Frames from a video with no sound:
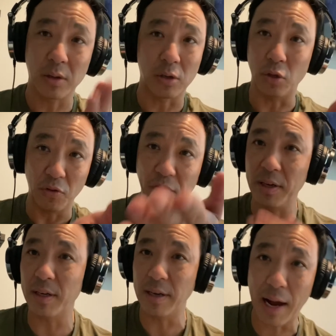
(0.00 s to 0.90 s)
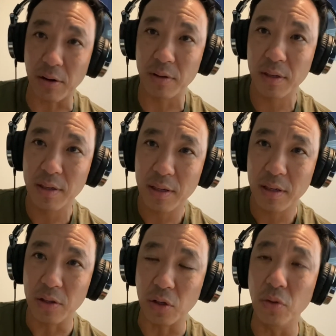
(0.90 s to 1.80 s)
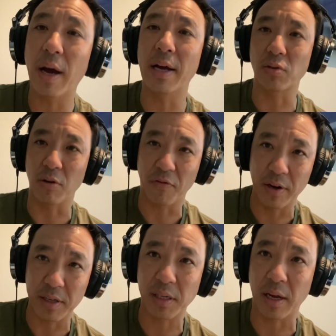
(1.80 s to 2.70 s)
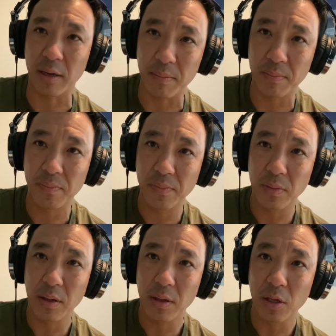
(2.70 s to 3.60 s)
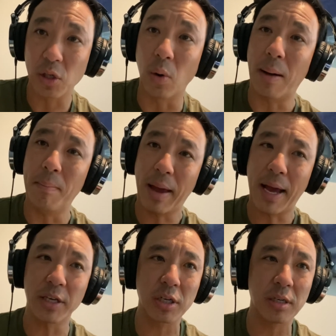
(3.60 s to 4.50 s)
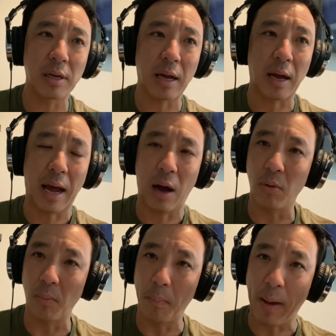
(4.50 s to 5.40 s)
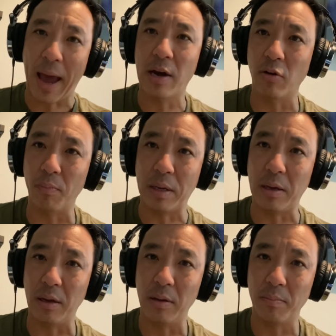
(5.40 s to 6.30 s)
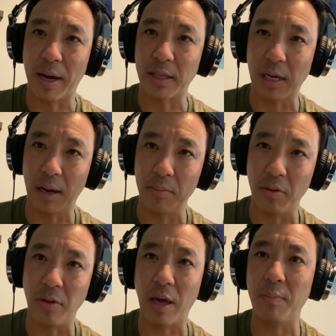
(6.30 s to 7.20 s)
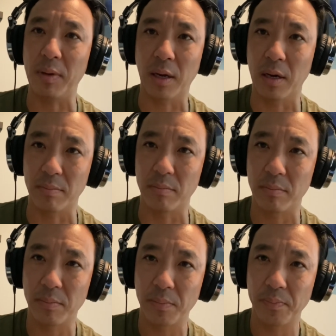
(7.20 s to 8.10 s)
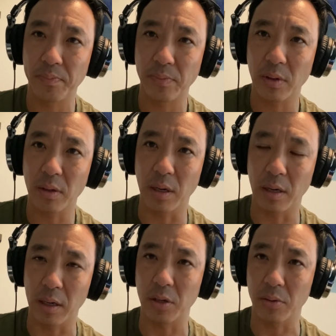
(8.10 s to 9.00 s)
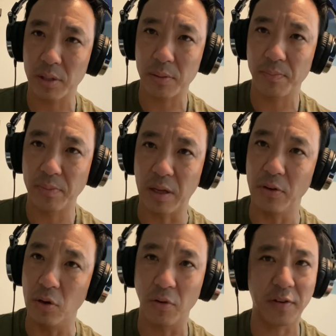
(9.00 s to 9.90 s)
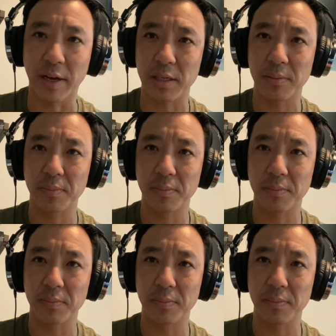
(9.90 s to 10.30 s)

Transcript: You feel it now. You guys are afraid to stand up. So imagine how bad it will be by the time they become adults if you don't fight.